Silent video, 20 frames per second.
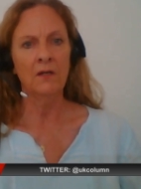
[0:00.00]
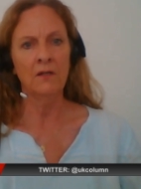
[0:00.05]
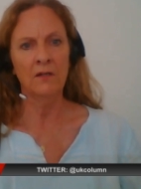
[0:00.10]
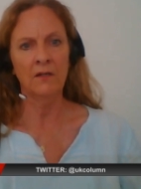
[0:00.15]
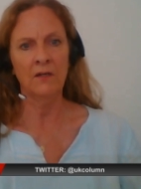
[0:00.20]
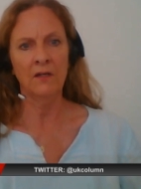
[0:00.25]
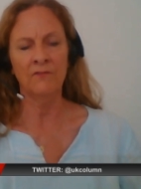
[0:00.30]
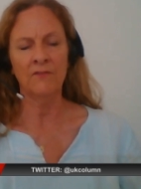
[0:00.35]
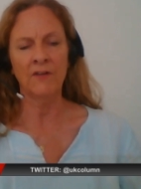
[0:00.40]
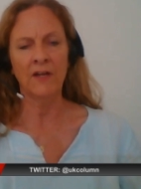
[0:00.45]

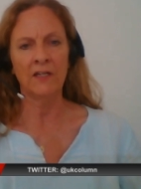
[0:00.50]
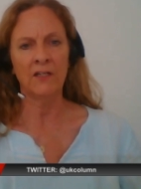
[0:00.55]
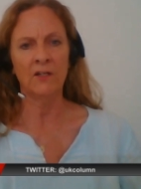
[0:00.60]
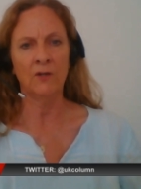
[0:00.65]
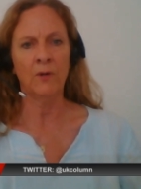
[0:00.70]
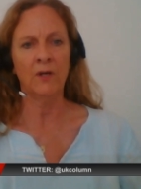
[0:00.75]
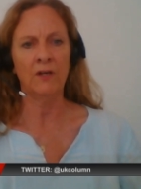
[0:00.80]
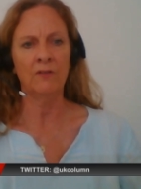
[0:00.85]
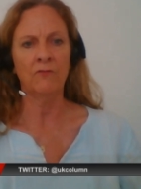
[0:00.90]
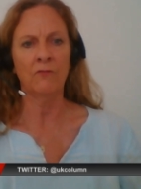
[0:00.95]

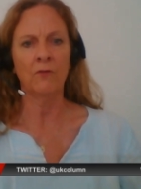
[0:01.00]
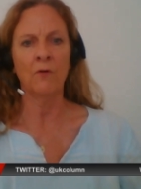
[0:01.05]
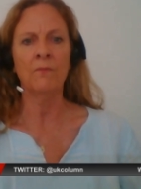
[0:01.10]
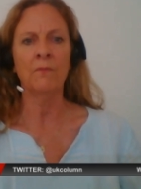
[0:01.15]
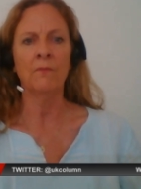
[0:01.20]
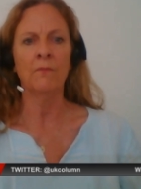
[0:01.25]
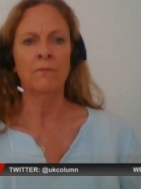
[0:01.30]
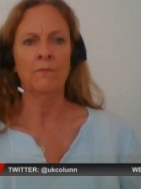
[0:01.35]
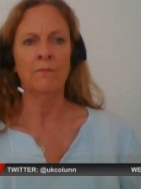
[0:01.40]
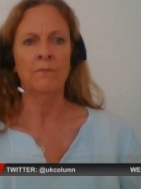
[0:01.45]
evacuate
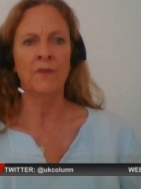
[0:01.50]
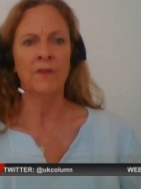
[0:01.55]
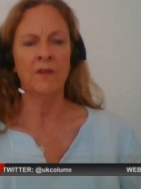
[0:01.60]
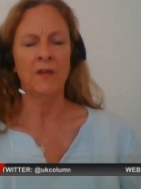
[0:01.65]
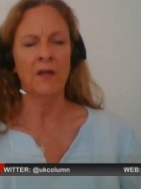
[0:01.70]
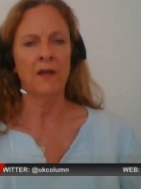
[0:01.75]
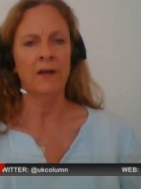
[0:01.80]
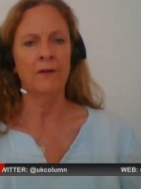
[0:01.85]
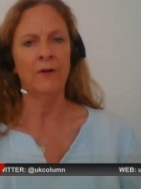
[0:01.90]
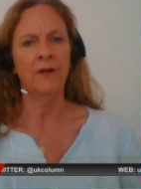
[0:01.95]
from
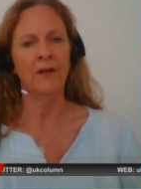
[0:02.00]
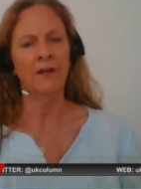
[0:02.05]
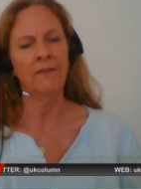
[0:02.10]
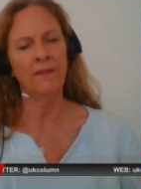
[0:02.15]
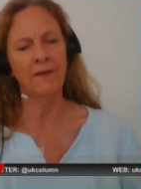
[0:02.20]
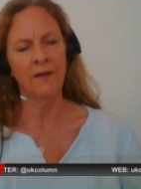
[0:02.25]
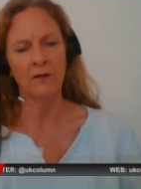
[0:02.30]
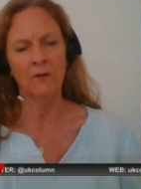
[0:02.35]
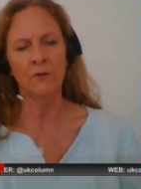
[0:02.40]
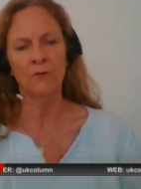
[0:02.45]
the area.
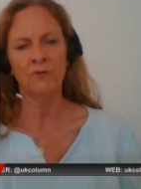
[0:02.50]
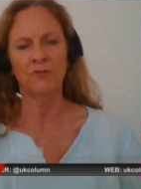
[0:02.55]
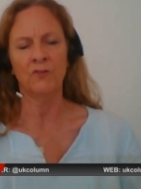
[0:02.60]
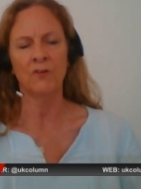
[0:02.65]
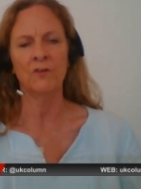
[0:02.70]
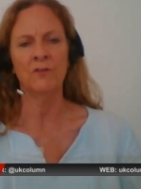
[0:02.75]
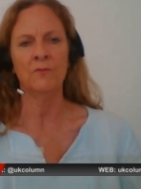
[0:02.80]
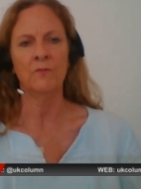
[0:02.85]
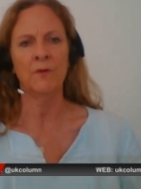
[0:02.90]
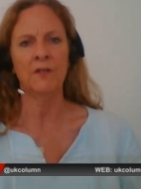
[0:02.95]
That
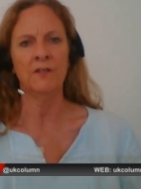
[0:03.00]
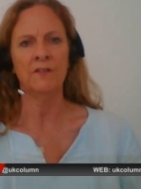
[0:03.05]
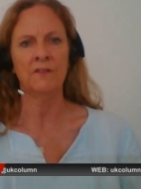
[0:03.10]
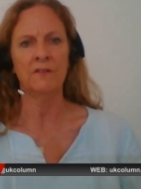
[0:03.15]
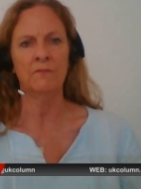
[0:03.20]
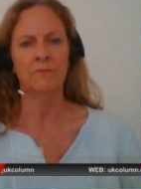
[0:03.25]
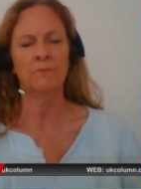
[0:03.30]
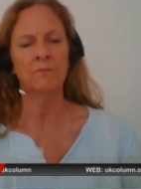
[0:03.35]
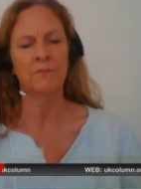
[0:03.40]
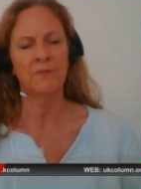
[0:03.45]
also
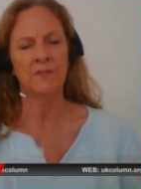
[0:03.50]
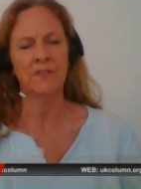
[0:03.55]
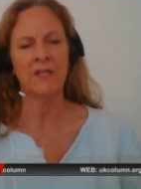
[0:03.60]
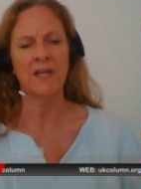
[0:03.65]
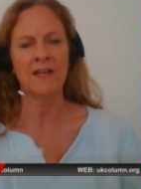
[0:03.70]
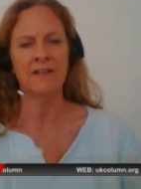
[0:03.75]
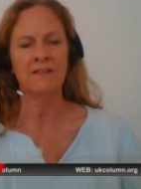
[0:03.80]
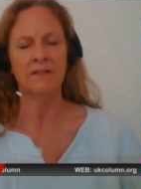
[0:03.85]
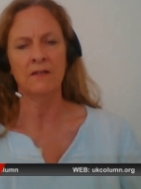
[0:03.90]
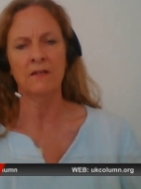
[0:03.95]
is
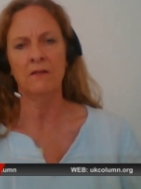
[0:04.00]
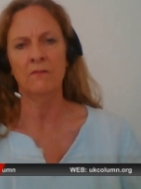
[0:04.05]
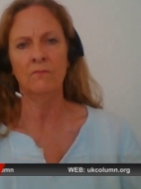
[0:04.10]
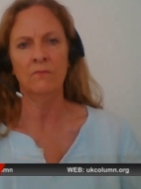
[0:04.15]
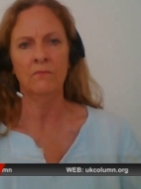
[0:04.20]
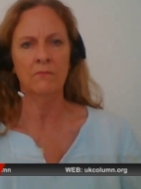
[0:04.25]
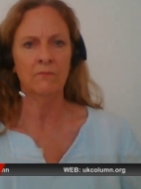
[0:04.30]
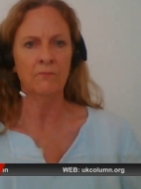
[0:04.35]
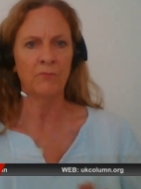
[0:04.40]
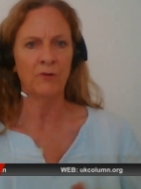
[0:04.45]
standard
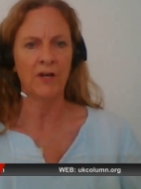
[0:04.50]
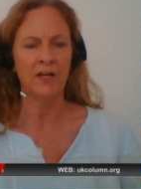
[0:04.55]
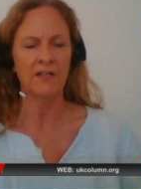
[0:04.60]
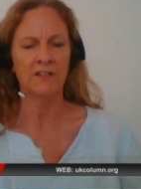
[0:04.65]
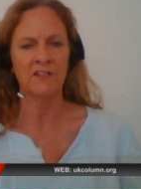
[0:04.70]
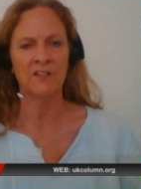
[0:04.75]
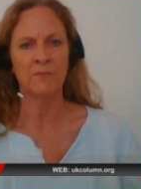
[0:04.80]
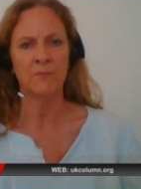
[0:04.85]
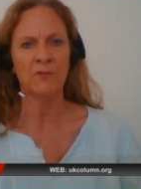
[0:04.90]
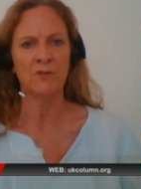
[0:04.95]

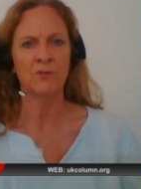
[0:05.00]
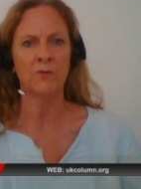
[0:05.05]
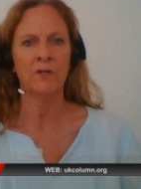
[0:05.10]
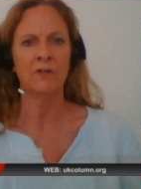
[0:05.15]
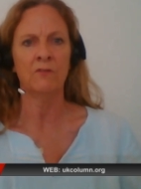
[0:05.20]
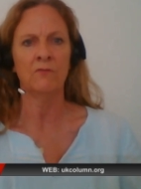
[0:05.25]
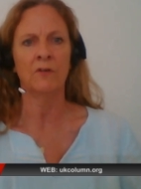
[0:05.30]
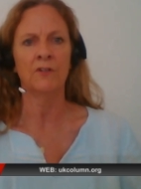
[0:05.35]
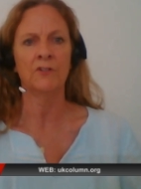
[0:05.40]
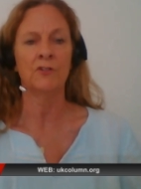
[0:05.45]
practice
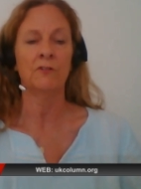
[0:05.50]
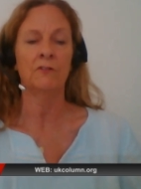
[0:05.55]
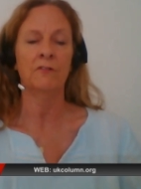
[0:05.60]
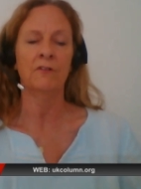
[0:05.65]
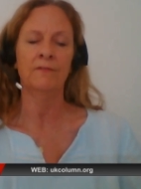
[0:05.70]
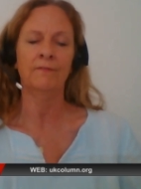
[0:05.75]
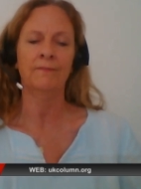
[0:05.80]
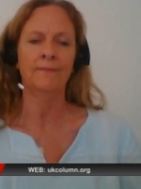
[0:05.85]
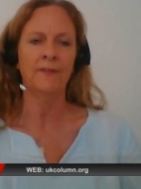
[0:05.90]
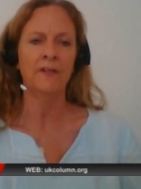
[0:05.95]
between Russia
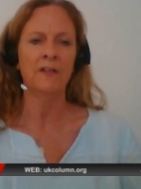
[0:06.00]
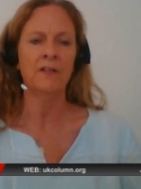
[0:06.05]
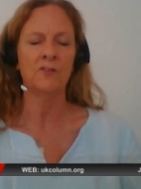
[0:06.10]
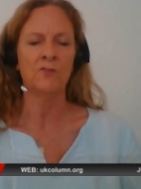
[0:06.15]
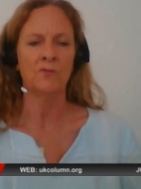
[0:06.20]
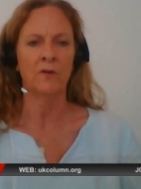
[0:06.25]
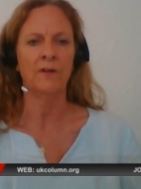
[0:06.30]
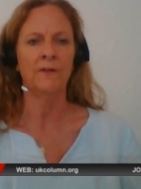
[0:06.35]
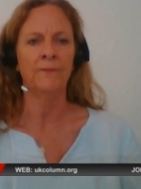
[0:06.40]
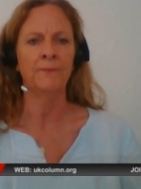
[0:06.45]
and
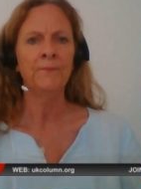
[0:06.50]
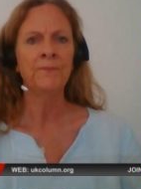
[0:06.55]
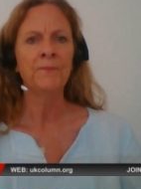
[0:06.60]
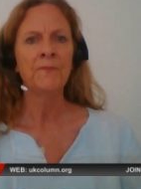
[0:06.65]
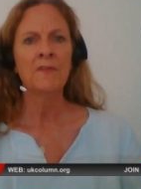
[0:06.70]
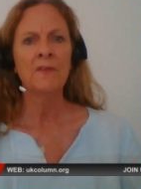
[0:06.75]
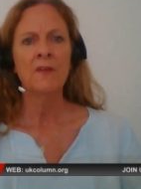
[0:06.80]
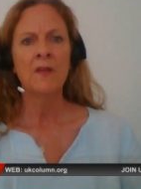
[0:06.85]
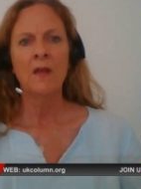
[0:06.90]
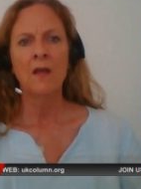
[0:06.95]
Israel.
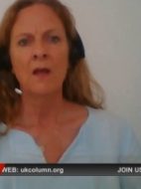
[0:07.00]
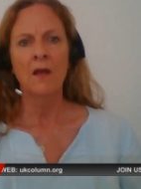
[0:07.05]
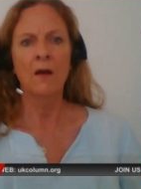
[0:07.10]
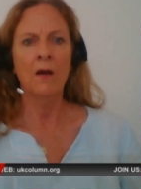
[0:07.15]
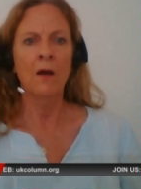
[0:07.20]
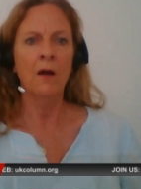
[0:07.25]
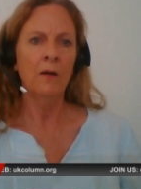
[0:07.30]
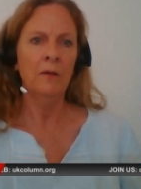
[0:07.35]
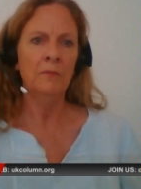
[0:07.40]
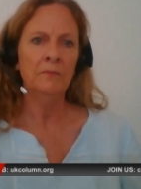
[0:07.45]

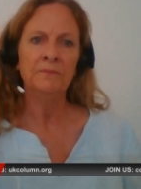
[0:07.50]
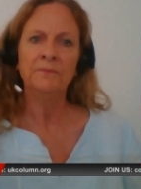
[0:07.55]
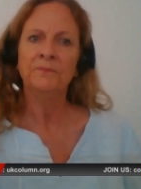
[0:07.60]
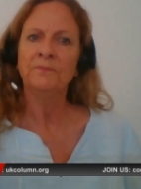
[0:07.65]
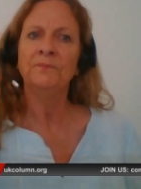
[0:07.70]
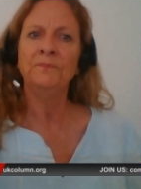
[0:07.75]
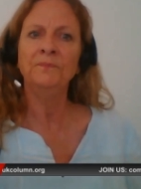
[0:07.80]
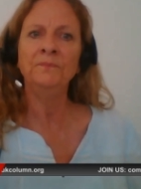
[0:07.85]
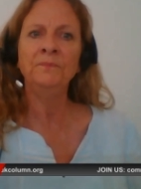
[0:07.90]
Um,